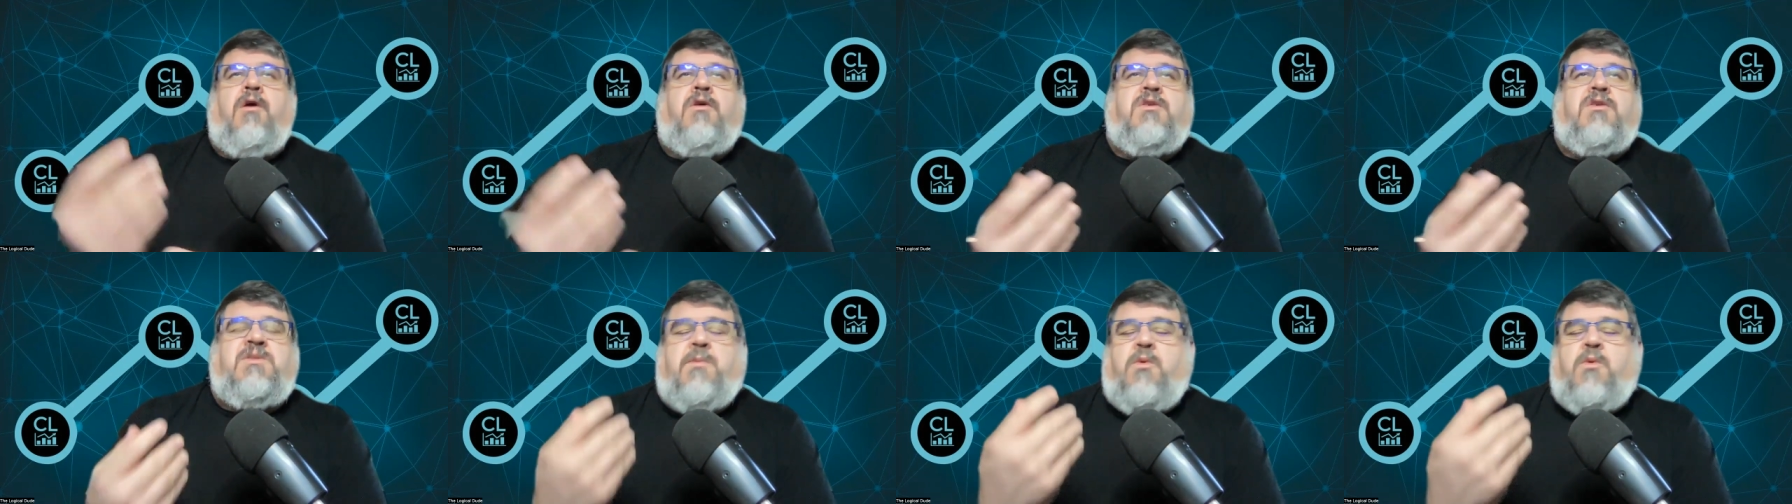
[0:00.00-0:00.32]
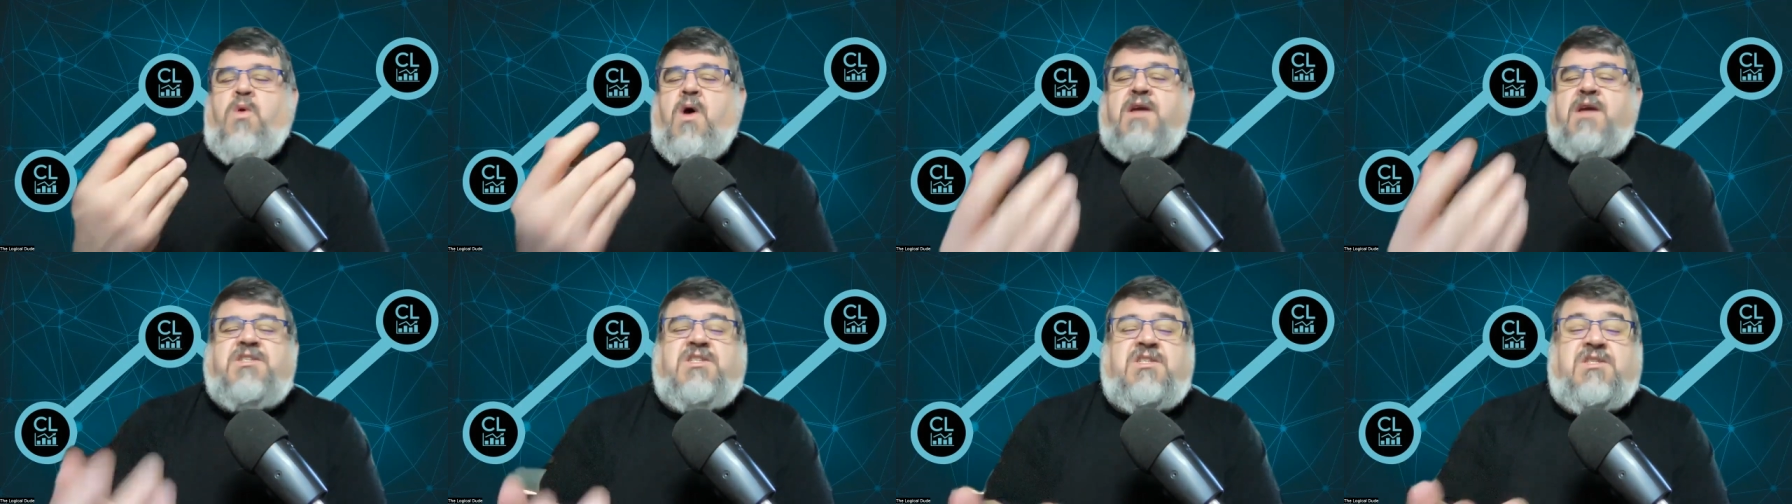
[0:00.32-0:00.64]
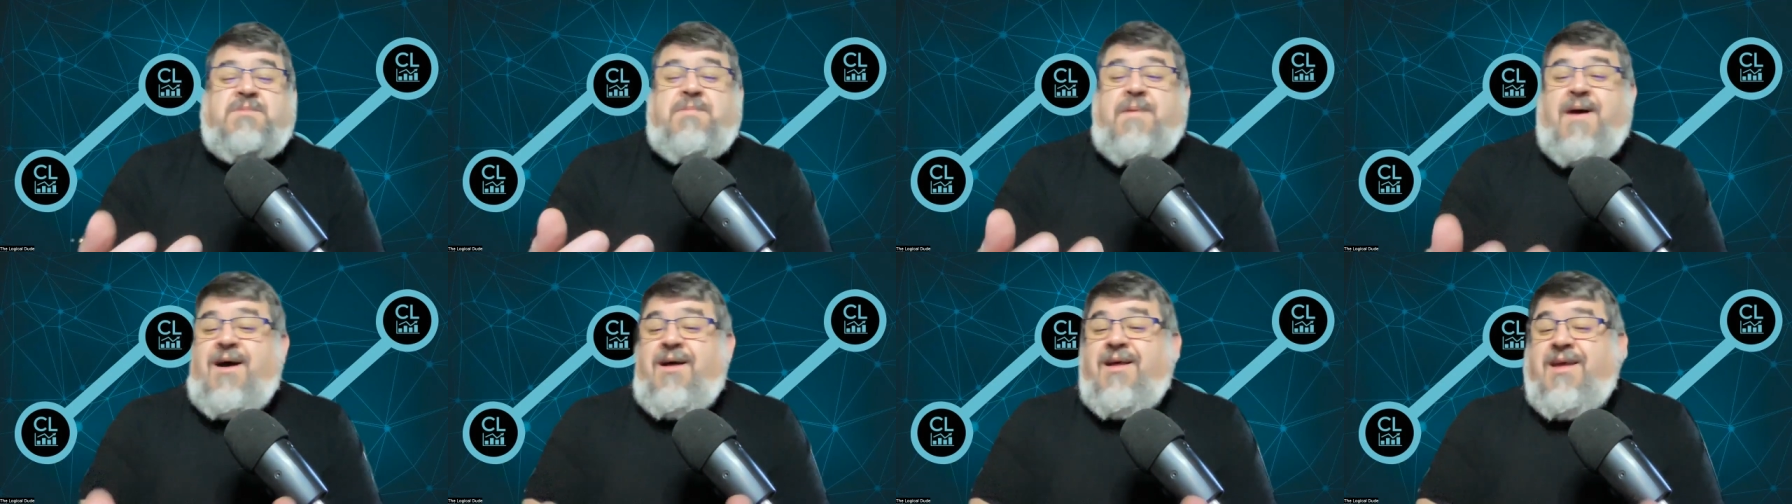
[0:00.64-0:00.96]
some
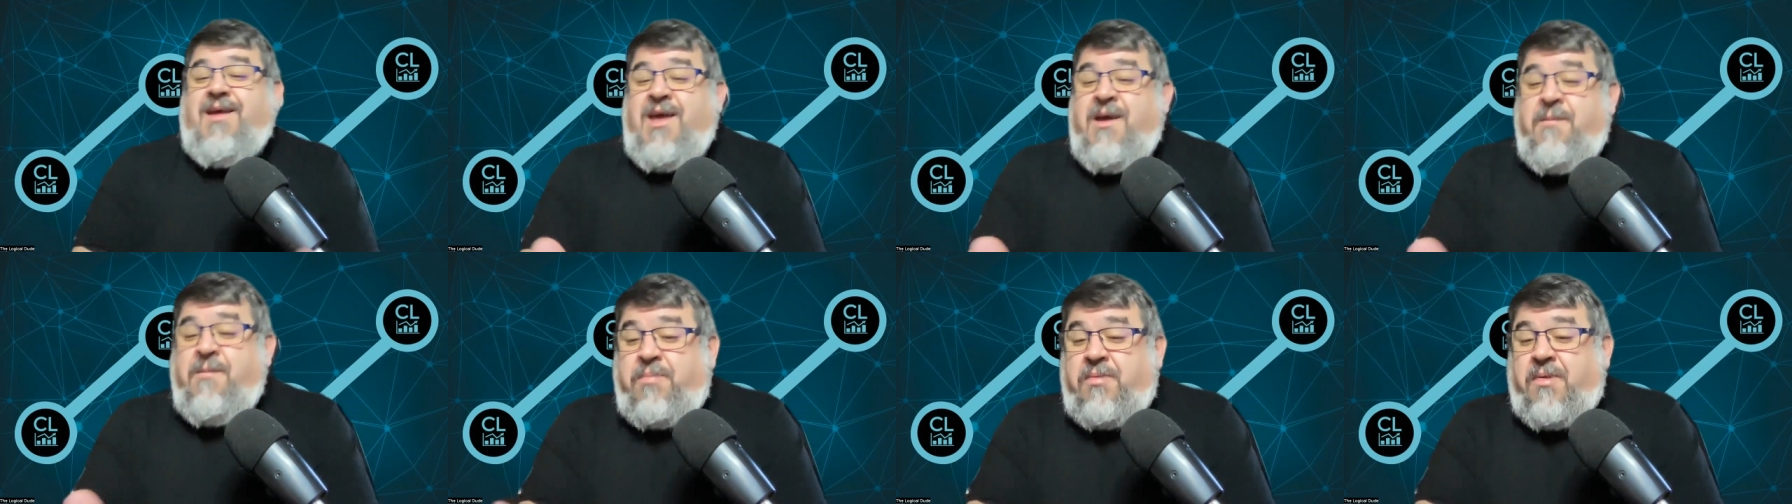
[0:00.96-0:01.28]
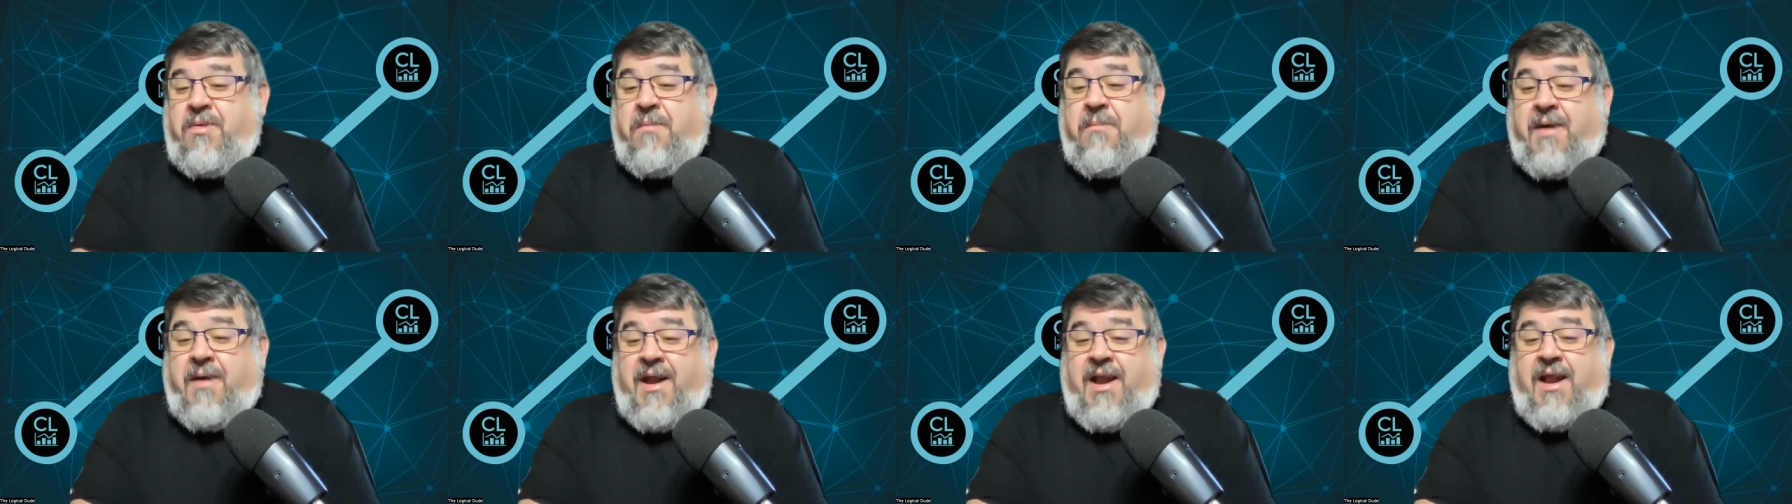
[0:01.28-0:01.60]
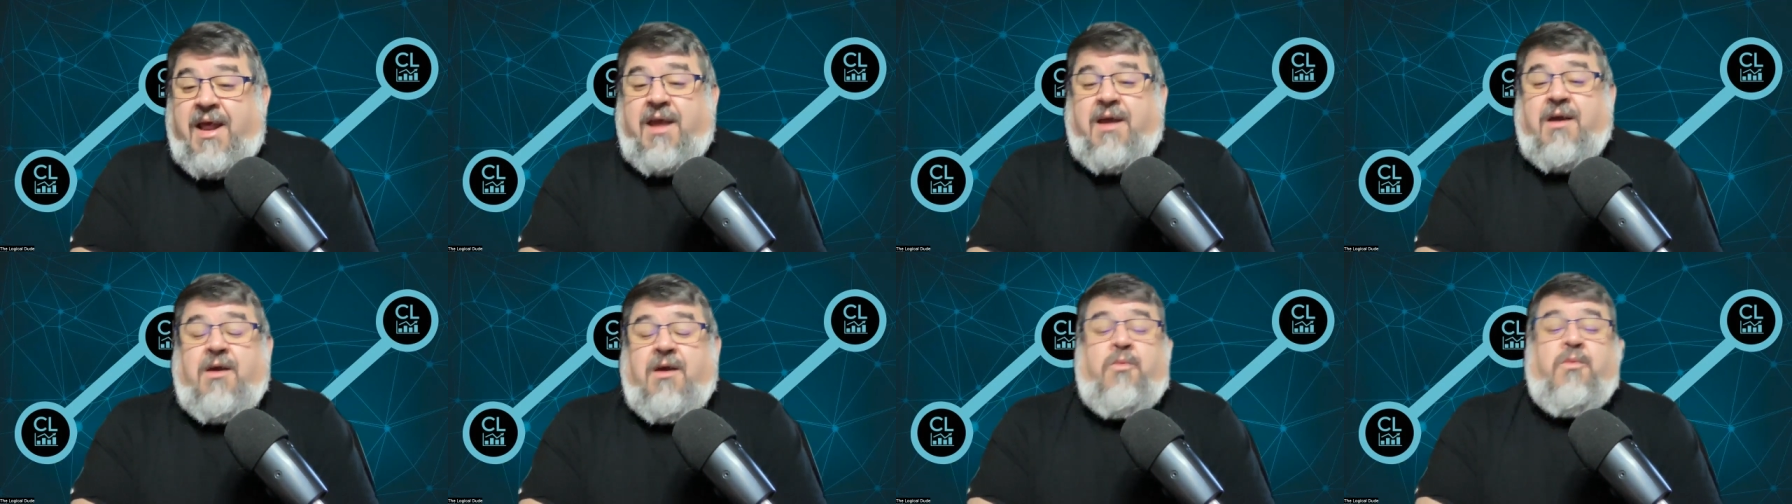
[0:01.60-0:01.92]
questions about implementing